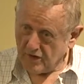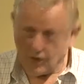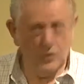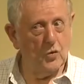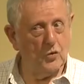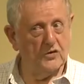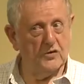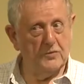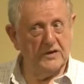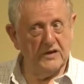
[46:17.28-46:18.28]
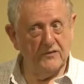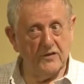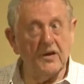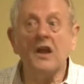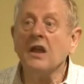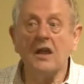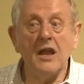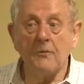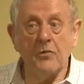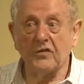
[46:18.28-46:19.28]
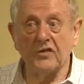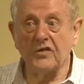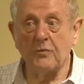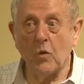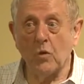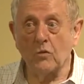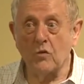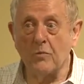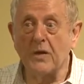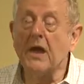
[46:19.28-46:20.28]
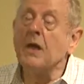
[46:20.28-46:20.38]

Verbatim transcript: in order to be different. It was a small group